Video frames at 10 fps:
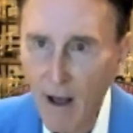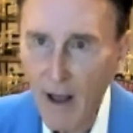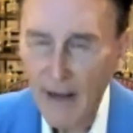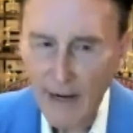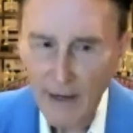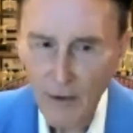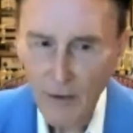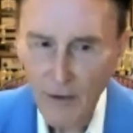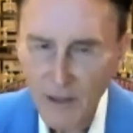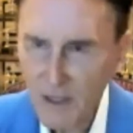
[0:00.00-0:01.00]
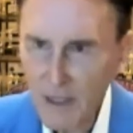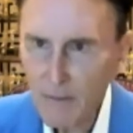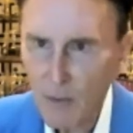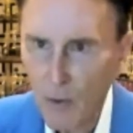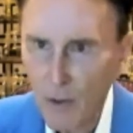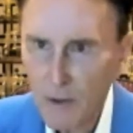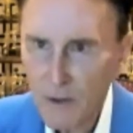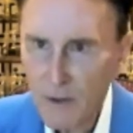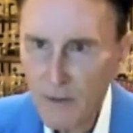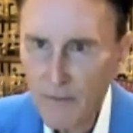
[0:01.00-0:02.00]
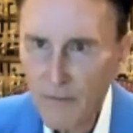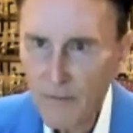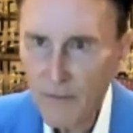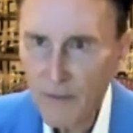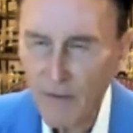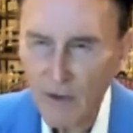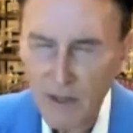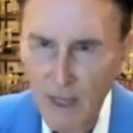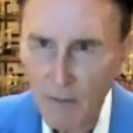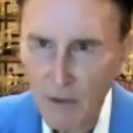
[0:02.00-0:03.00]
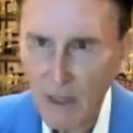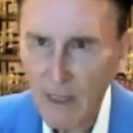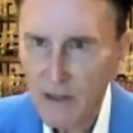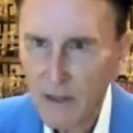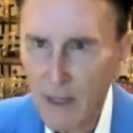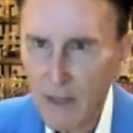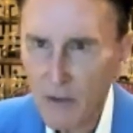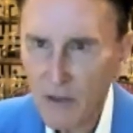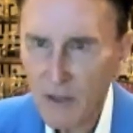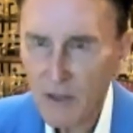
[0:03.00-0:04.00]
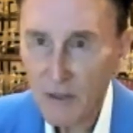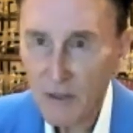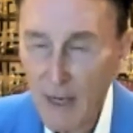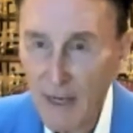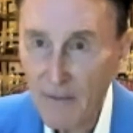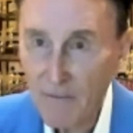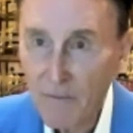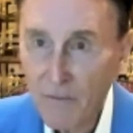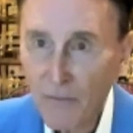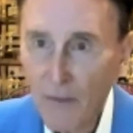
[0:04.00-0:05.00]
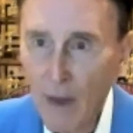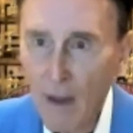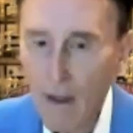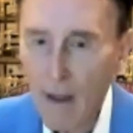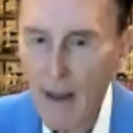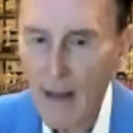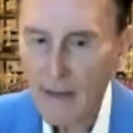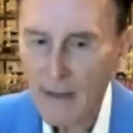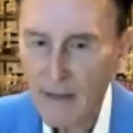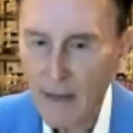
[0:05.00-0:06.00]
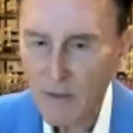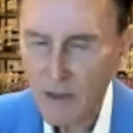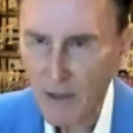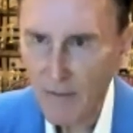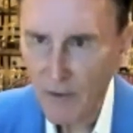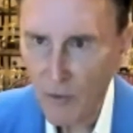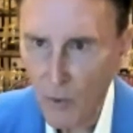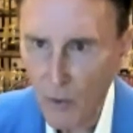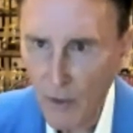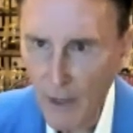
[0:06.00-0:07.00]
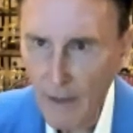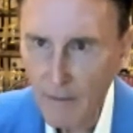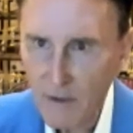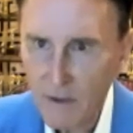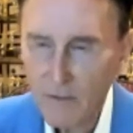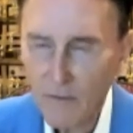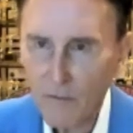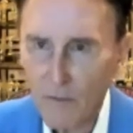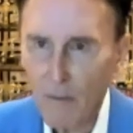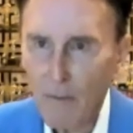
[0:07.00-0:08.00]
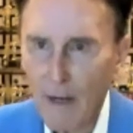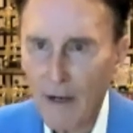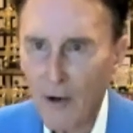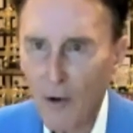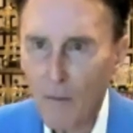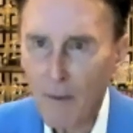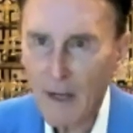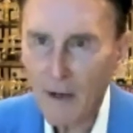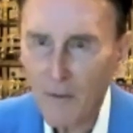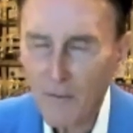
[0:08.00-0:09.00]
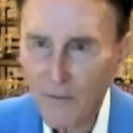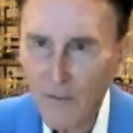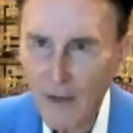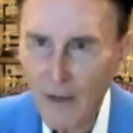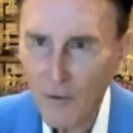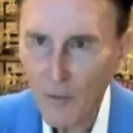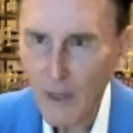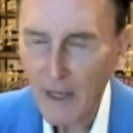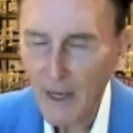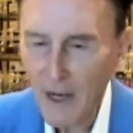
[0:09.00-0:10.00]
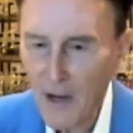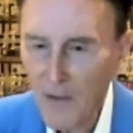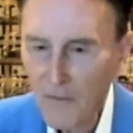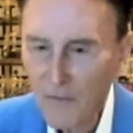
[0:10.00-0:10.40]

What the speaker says: and I go to the seaports, for example, the last time was in Spain, and I was there for the World Games, brought back a gold medal in the 20K.